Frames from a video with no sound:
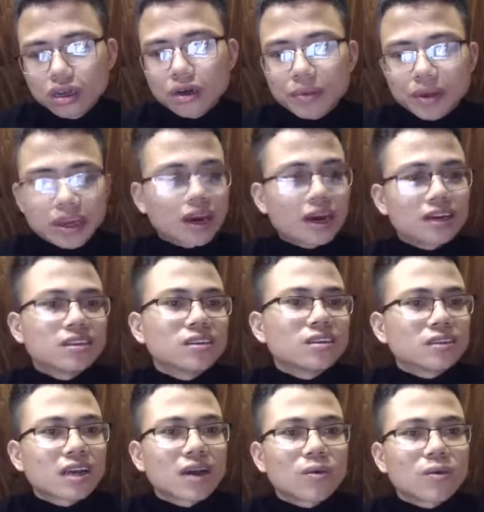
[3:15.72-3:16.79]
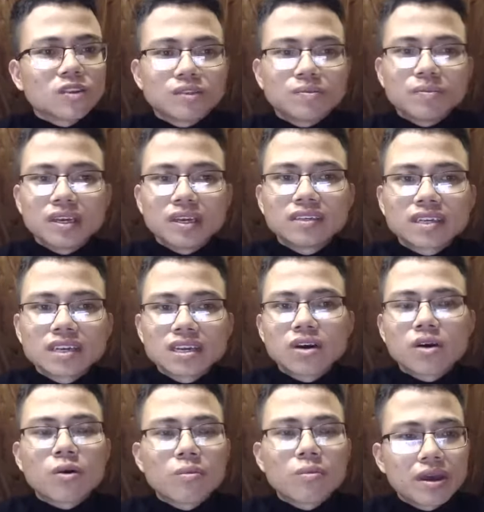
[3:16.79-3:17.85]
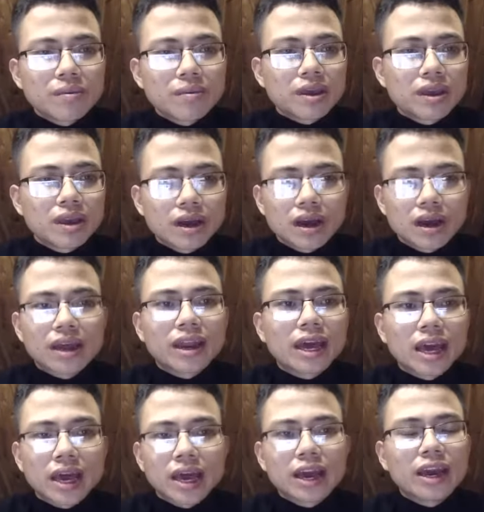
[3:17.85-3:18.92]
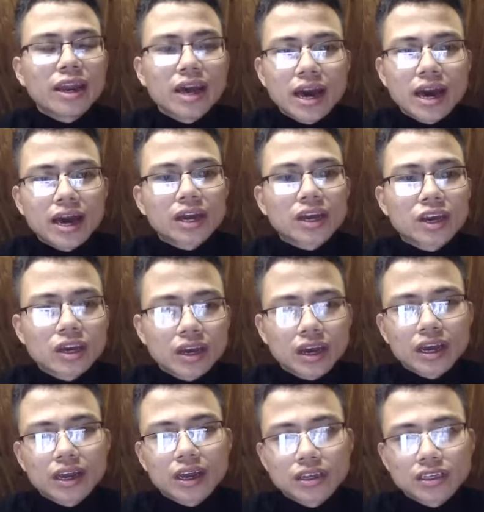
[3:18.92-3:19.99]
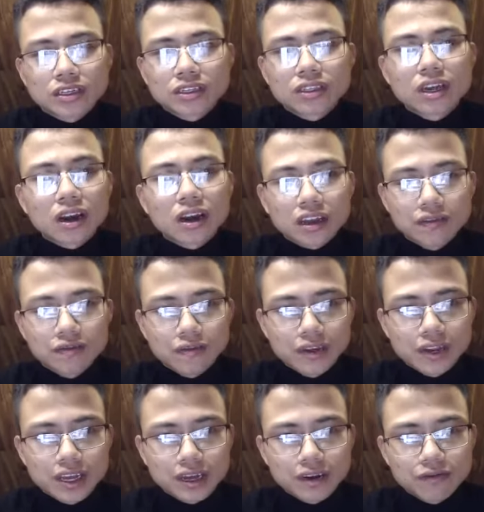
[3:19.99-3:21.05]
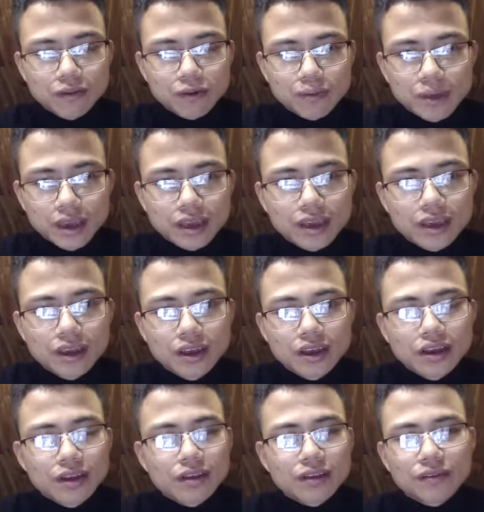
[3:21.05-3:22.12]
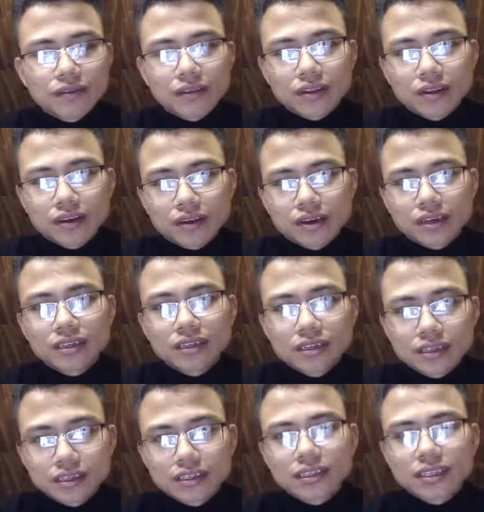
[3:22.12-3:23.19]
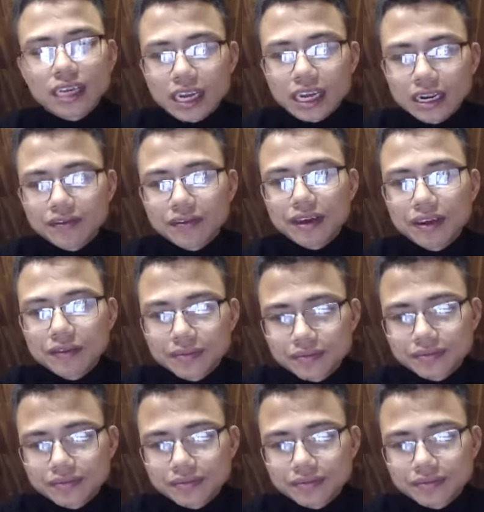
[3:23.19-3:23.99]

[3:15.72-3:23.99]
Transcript: because I was busy or maybe and I and I and it's not convenient for me. All right. Okay.